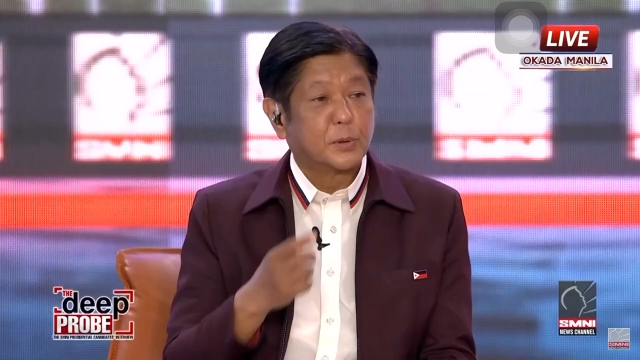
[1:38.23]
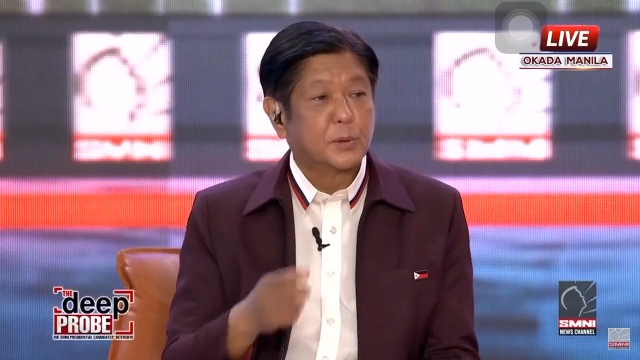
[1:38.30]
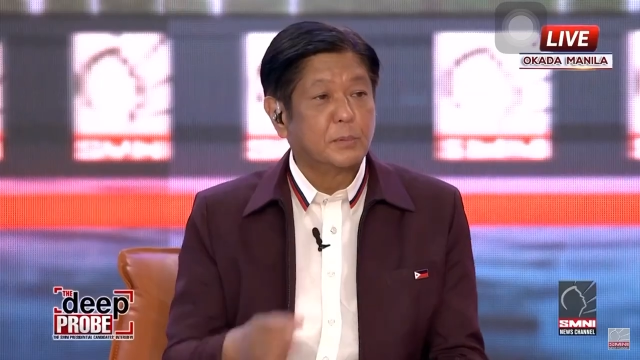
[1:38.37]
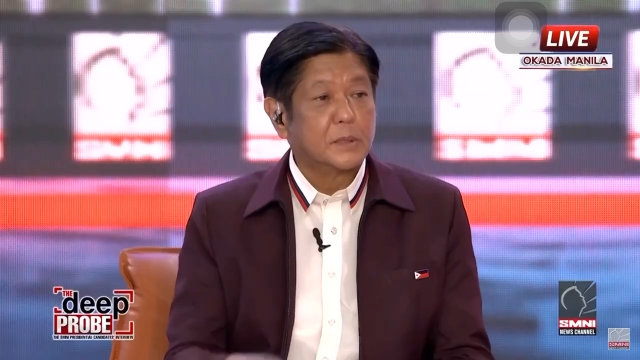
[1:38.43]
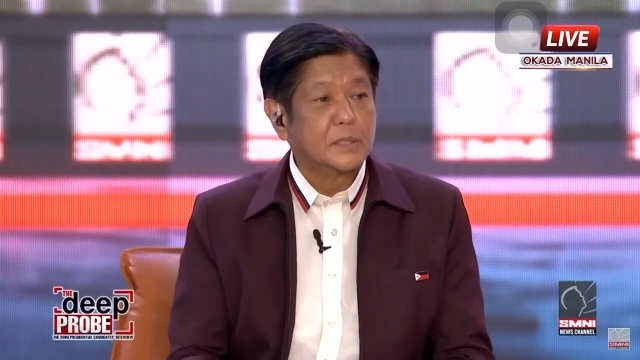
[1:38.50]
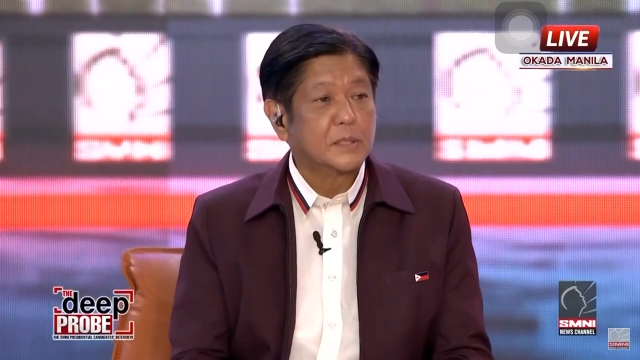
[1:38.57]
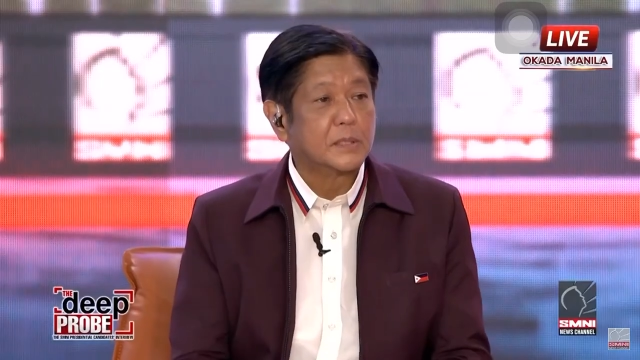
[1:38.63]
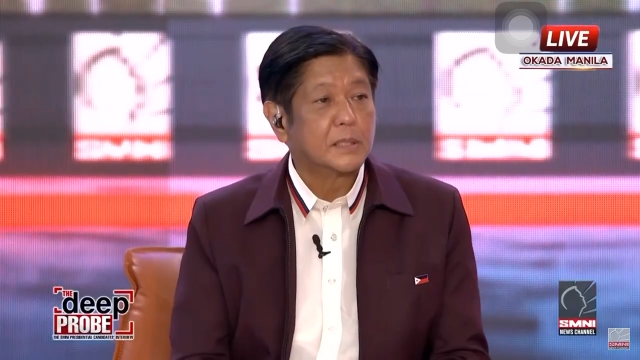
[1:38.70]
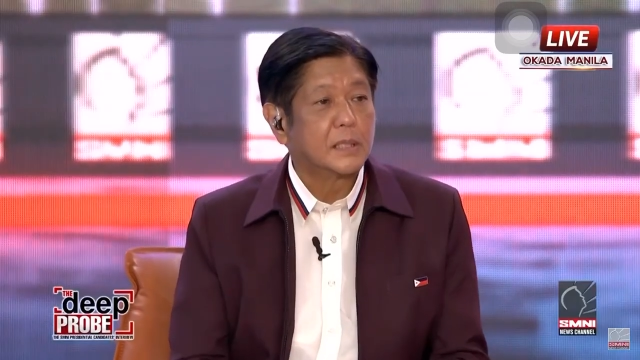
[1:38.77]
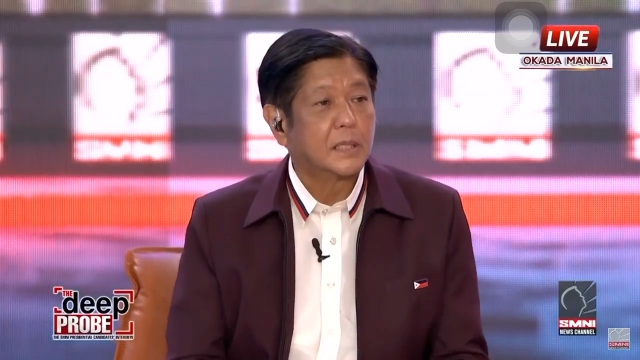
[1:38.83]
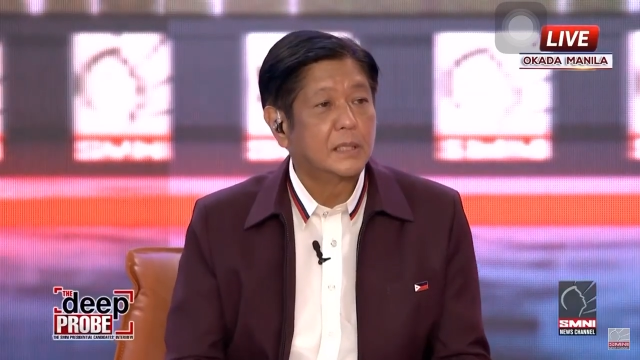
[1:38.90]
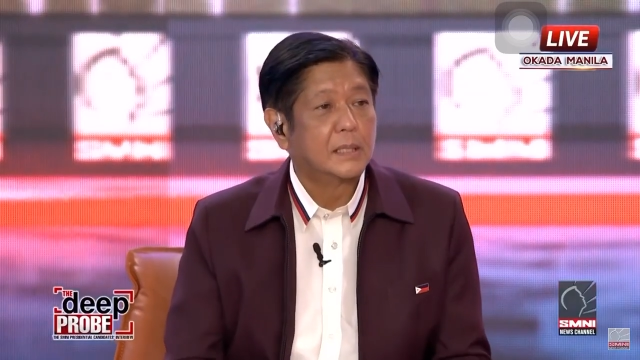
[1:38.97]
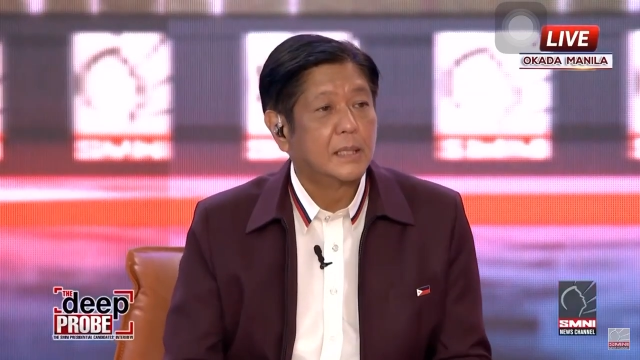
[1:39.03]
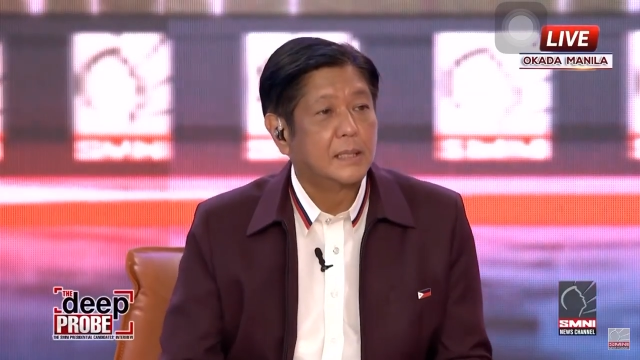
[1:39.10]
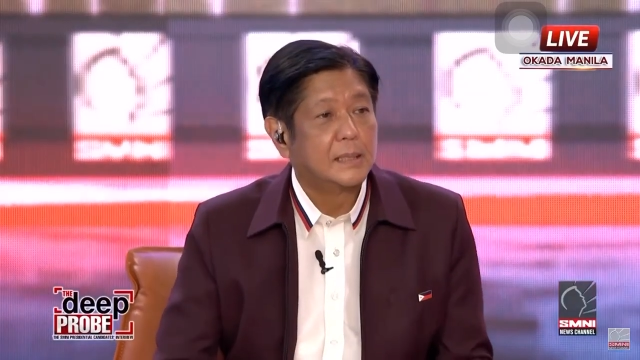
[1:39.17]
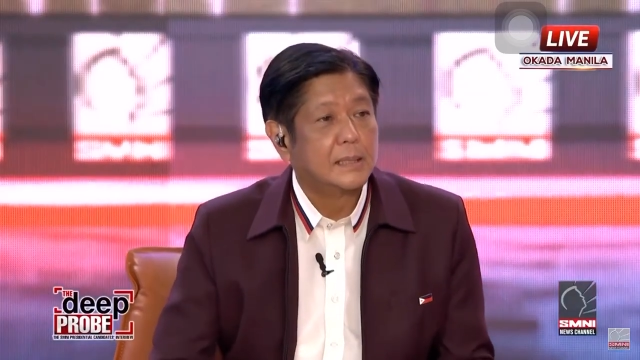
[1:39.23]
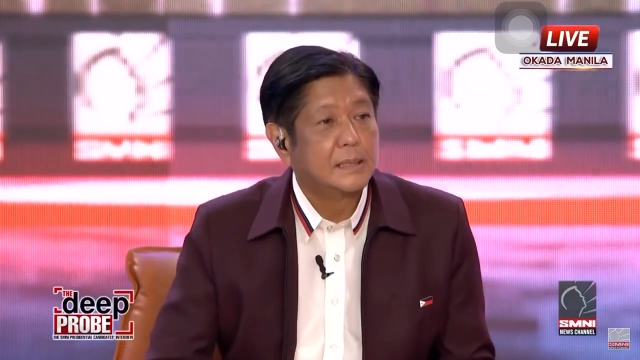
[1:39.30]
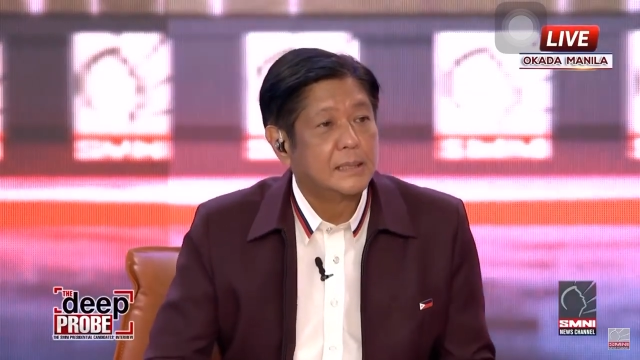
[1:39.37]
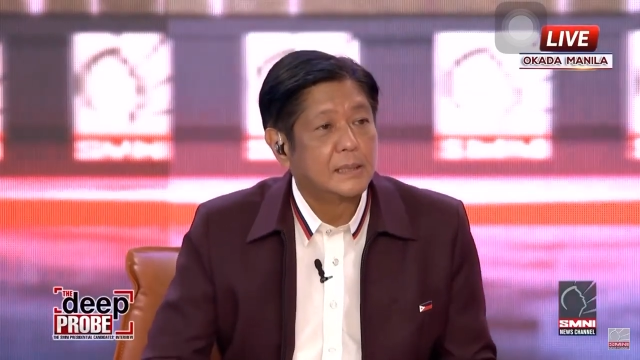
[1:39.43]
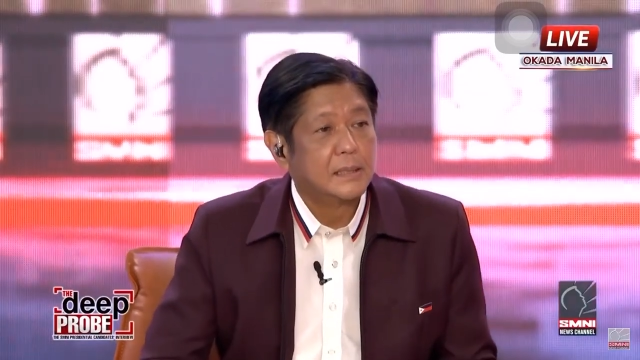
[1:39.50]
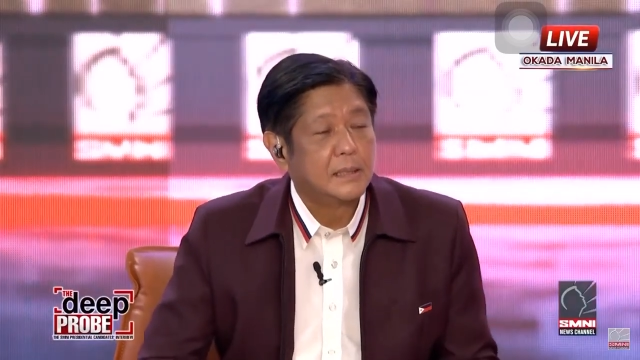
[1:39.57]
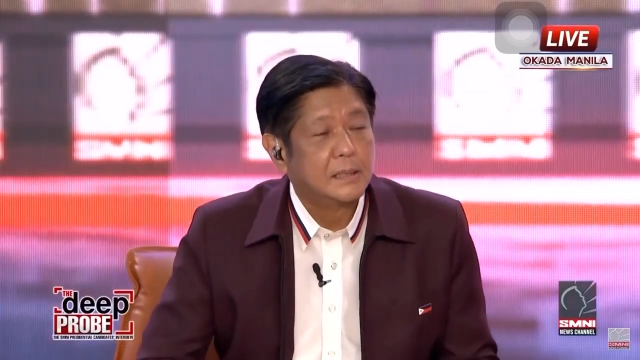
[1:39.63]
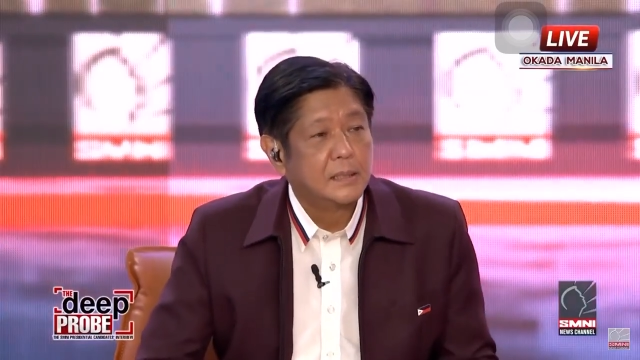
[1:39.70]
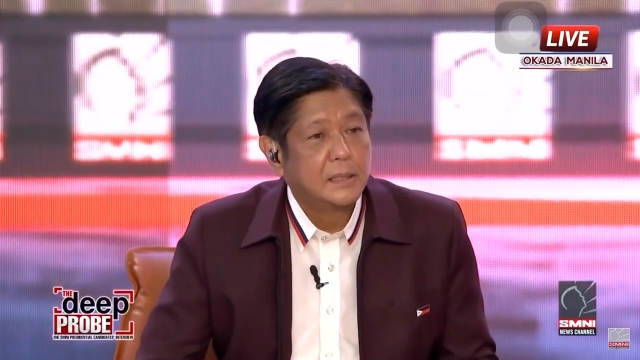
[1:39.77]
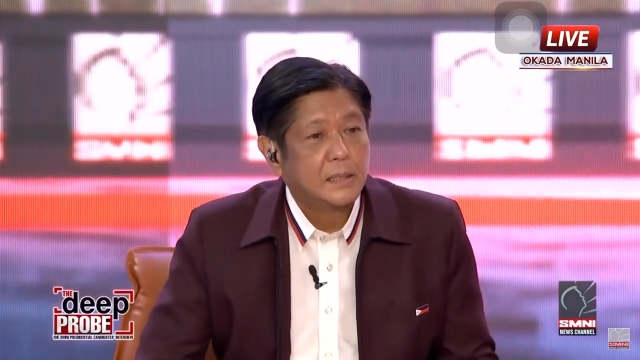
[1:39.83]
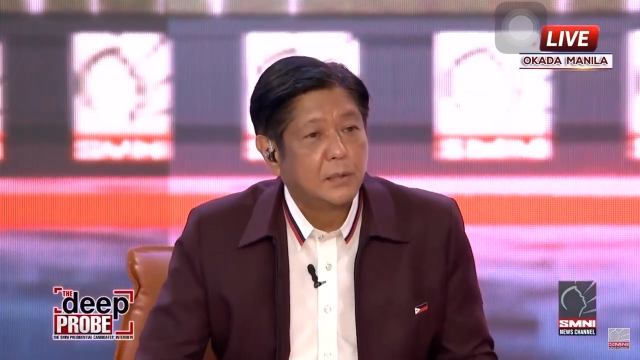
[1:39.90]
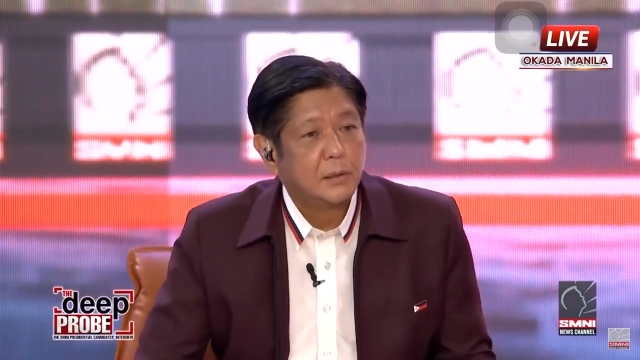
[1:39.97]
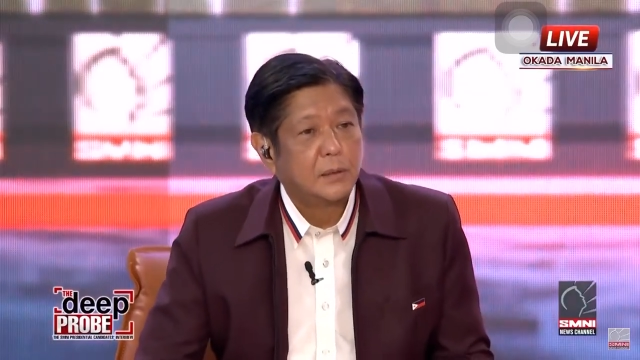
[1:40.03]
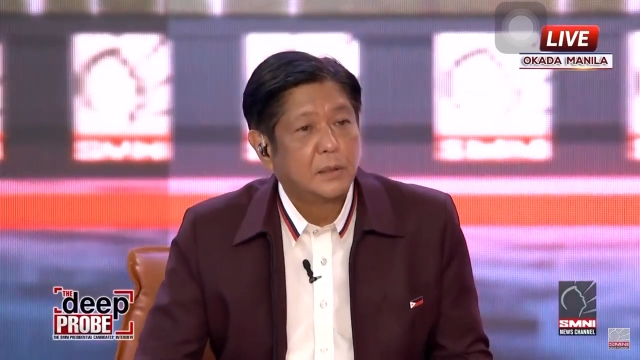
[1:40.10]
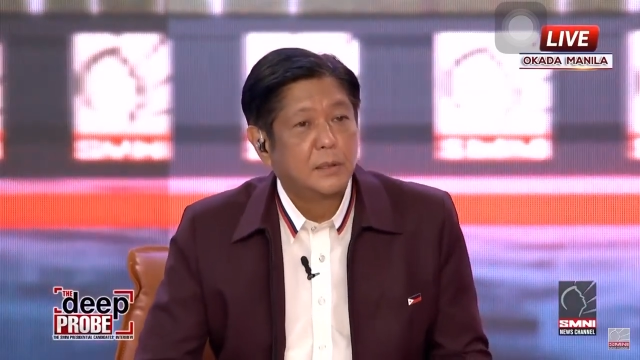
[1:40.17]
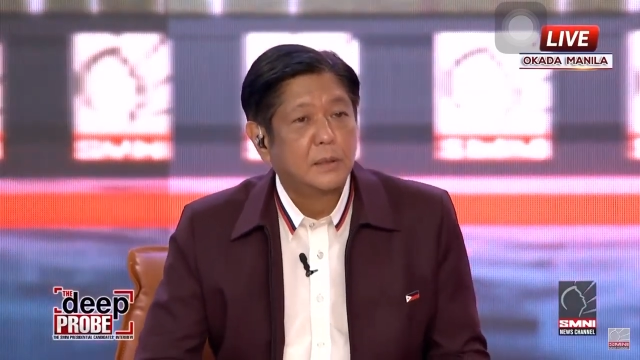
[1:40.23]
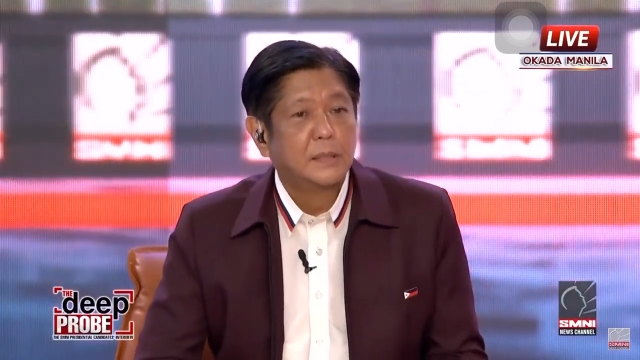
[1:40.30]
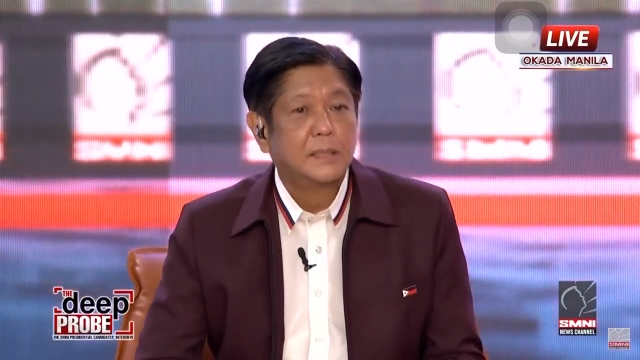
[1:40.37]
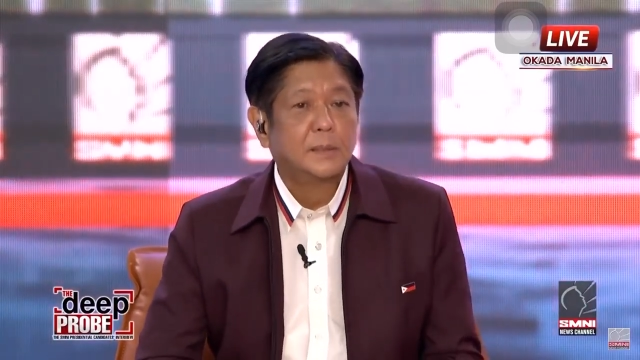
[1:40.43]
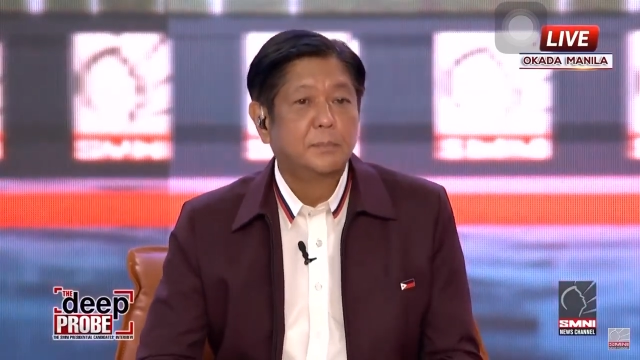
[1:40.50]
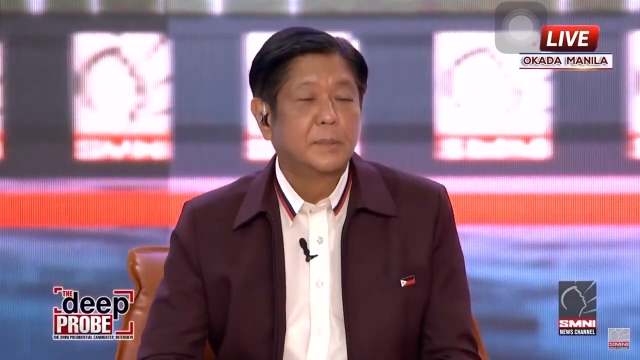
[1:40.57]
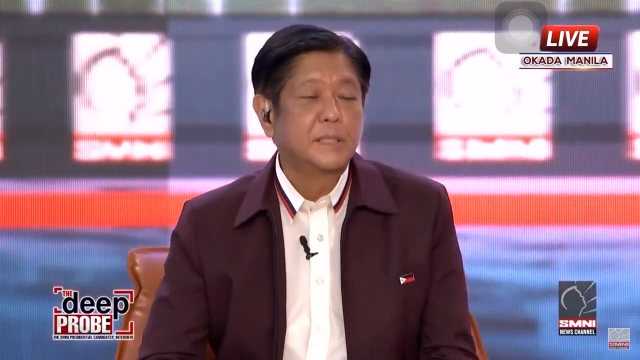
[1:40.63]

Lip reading: optimist or a